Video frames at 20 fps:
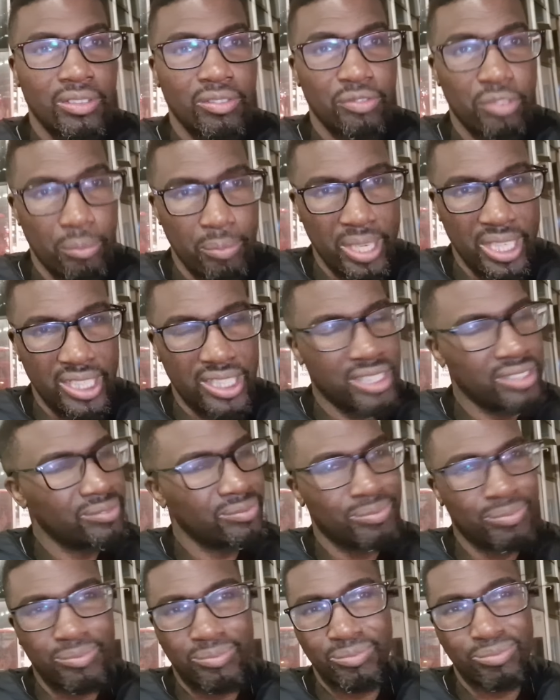For me,
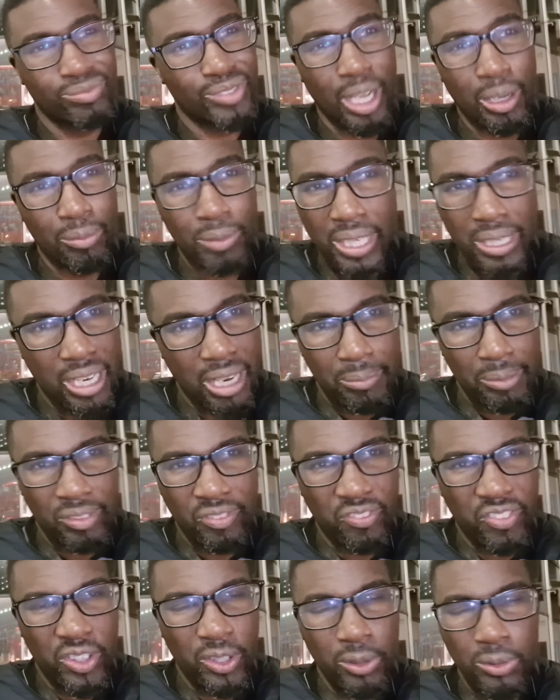don't rate our
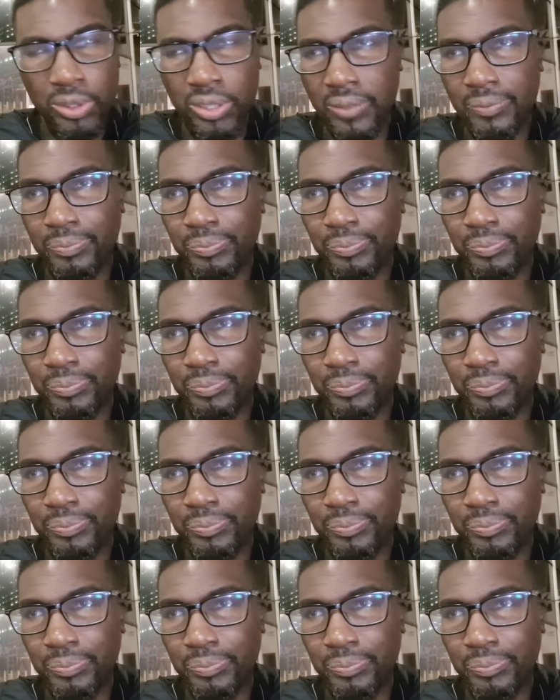midfield.